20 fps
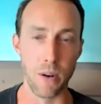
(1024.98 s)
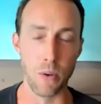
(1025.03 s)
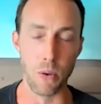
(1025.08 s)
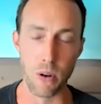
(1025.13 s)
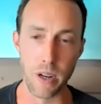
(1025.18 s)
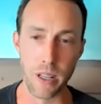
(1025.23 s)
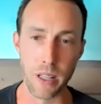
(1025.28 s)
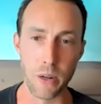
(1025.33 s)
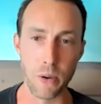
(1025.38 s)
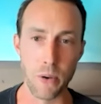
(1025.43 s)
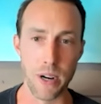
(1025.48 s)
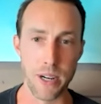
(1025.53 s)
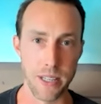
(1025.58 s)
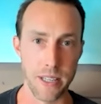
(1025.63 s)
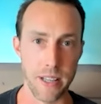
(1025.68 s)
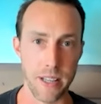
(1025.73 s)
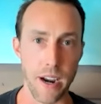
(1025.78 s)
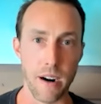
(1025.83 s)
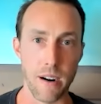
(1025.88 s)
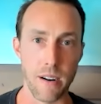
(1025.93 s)

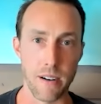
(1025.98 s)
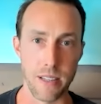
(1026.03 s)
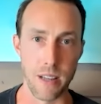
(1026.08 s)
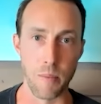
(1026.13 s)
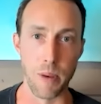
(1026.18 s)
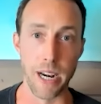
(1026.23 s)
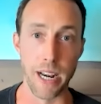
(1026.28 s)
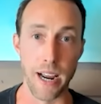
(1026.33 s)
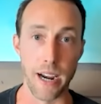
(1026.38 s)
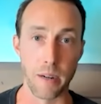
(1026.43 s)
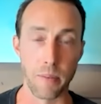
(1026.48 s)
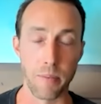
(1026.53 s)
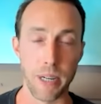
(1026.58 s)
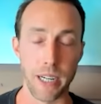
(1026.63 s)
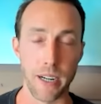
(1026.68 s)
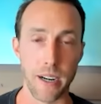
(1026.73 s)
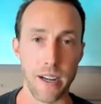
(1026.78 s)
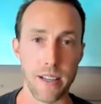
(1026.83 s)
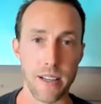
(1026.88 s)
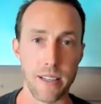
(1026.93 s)
raises the hairs on my neck
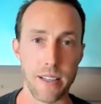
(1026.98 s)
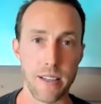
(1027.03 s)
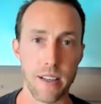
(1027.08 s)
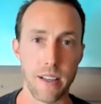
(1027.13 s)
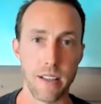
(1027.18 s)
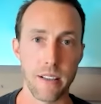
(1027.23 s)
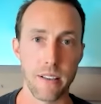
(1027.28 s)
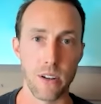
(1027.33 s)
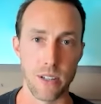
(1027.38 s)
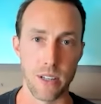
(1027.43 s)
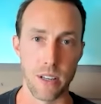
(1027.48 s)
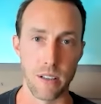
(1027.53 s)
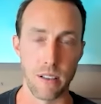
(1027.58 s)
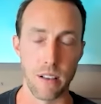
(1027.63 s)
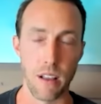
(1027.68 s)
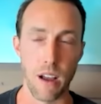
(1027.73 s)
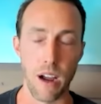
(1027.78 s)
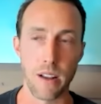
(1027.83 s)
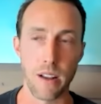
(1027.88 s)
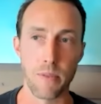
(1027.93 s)
because there's a
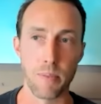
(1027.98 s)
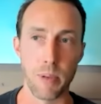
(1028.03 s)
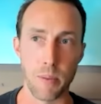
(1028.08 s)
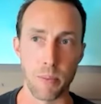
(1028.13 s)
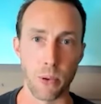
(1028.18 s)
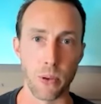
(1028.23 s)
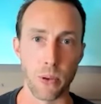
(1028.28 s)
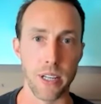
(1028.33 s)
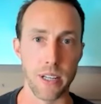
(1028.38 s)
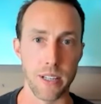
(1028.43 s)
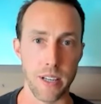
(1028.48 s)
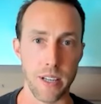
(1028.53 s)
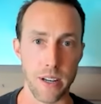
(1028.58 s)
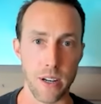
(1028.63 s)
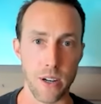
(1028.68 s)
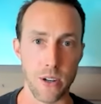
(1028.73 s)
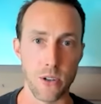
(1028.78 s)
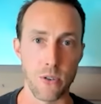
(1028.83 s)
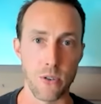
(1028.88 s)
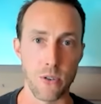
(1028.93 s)
lot of people in this
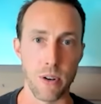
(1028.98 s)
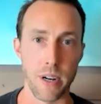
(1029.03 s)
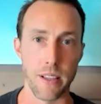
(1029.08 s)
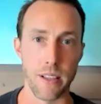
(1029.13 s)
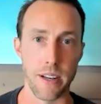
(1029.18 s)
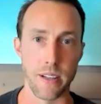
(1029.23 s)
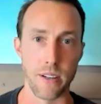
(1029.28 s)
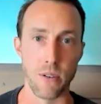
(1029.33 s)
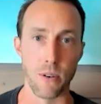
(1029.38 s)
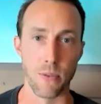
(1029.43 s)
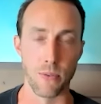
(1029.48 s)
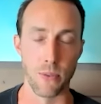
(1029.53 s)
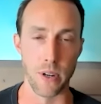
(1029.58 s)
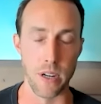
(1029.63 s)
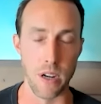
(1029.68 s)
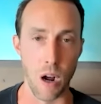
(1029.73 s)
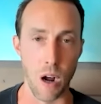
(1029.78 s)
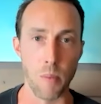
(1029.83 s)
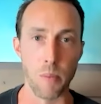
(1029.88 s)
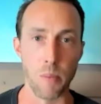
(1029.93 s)
industry that do a
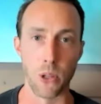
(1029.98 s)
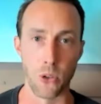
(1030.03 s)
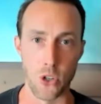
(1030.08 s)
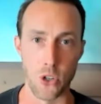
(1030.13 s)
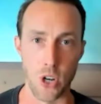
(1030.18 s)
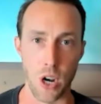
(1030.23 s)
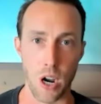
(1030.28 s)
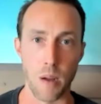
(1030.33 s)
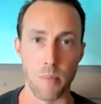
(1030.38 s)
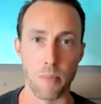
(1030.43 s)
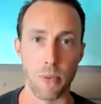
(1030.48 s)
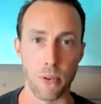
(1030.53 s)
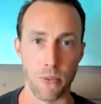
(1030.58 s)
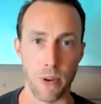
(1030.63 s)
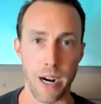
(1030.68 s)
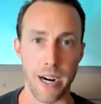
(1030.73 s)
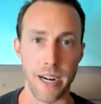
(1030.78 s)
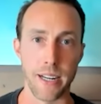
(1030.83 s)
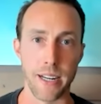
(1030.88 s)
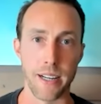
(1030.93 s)
phenomenal job
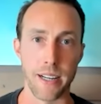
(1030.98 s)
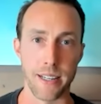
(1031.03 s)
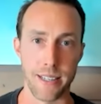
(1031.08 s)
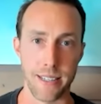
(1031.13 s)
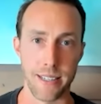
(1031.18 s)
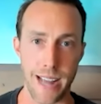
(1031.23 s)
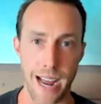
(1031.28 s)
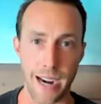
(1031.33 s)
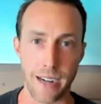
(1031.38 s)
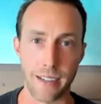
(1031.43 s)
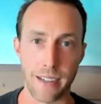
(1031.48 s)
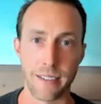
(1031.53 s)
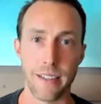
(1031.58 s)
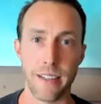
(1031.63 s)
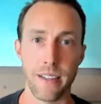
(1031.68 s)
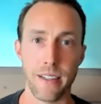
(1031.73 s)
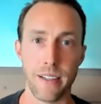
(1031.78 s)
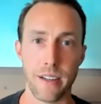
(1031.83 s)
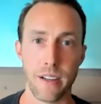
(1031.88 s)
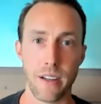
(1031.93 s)
providing
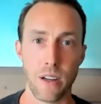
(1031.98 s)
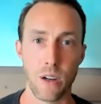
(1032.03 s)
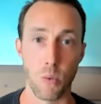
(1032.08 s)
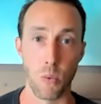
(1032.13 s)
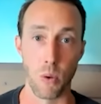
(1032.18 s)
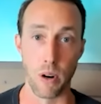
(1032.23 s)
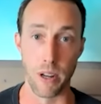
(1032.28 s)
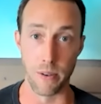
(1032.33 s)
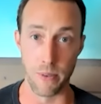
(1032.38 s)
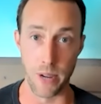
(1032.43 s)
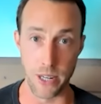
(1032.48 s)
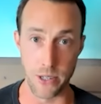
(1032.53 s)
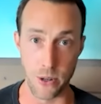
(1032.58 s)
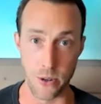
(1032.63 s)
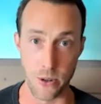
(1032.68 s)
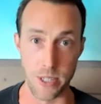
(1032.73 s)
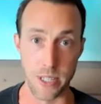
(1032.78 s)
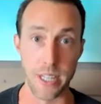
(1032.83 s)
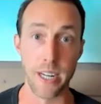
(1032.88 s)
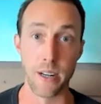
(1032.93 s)
exactly what
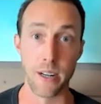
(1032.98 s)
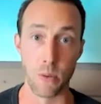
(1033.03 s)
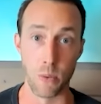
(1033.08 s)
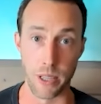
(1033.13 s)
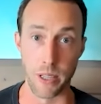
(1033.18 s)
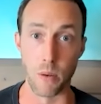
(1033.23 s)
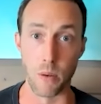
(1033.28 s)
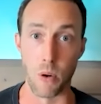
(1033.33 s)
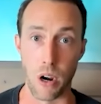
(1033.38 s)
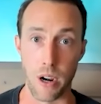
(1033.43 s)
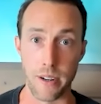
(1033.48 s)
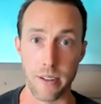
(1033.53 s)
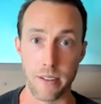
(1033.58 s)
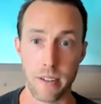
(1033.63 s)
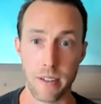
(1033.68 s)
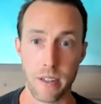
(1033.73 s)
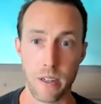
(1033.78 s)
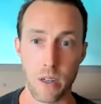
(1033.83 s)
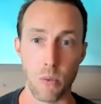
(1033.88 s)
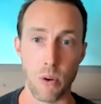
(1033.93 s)
investors need and what they want,
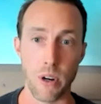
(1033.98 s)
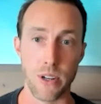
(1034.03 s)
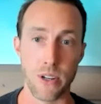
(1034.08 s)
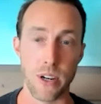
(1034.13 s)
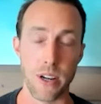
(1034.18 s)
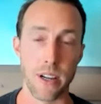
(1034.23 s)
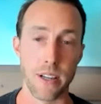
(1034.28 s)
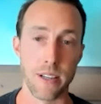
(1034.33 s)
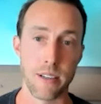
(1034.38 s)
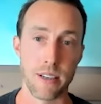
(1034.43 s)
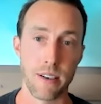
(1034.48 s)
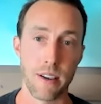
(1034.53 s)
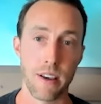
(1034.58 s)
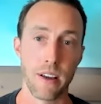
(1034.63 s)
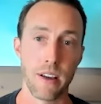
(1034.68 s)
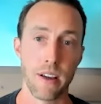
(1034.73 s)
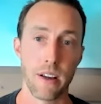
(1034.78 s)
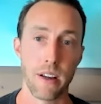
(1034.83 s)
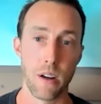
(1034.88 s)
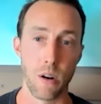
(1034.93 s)
which is
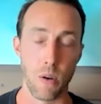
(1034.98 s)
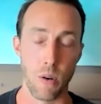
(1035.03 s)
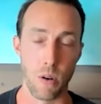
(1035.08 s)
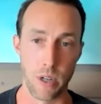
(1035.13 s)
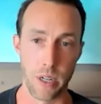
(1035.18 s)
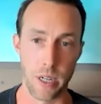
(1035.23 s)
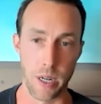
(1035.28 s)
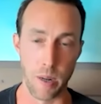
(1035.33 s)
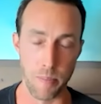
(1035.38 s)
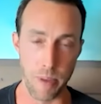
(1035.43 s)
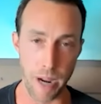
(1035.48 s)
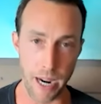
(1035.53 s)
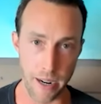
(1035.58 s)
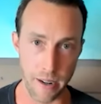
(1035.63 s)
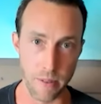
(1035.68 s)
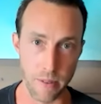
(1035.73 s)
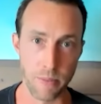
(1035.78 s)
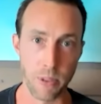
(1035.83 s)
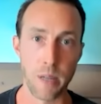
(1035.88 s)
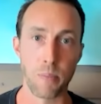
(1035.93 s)

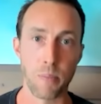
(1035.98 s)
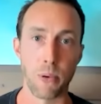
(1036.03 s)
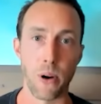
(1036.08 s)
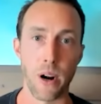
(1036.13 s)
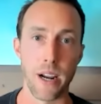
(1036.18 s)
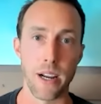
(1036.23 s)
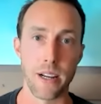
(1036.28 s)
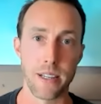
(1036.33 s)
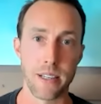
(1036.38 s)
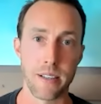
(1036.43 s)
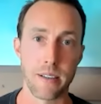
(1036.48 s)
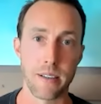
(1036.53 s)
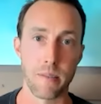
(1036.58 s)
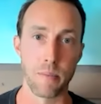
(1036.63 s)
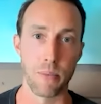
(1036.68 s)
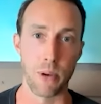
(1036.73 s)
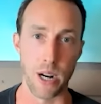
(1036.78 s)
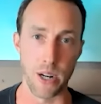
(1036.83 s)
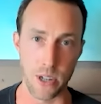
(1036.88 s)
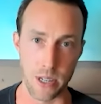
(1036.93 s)
competitively priced
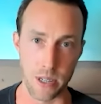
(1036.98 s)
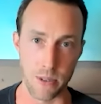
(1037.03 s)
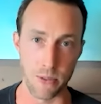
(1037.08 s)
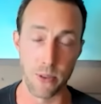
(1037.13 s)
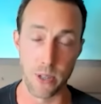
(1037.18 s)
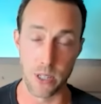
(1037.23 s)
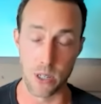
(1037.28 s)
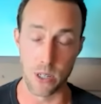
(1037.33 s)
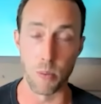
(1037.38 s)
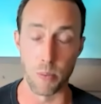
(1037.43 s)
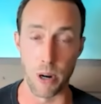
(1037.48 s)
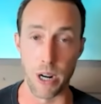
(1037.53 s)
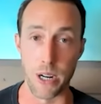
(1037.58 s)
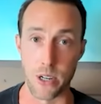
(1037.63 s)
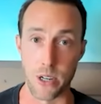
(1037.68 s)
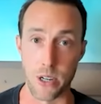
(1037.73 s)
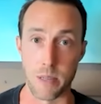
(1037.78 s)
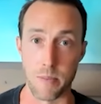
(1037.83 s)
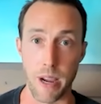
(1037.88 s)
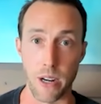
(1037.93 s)
physical
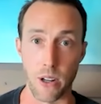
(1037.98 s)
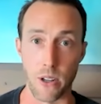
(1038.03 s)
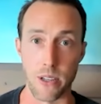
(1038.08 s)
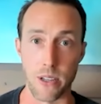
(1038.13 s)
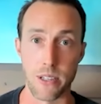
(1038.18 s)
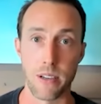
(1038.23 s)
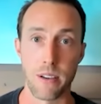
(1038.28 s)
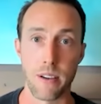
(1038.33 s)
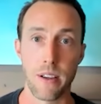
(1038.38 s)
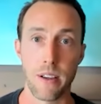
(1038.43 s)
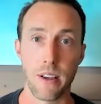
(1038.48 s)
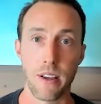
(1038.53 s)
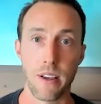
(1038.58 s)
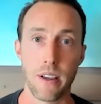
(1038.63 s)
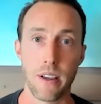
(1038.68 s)
precious metals.